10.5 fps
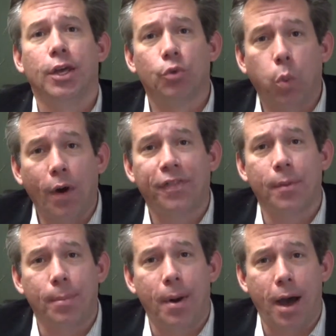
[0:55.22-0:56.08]
is what
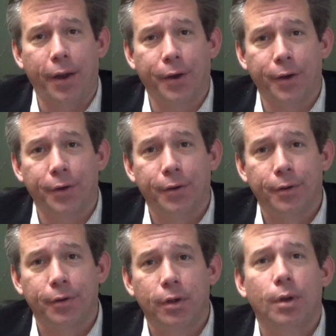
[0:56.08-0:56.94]
the buyer
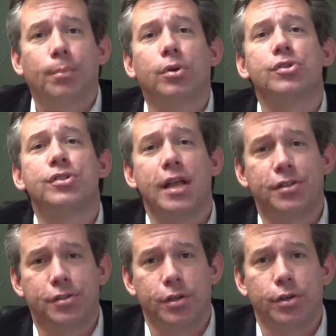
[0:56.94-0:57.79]

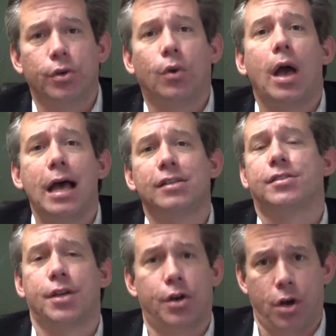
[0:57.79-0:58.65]
presents to you
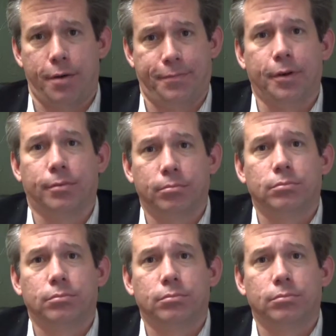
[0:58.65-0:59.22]
as their offer.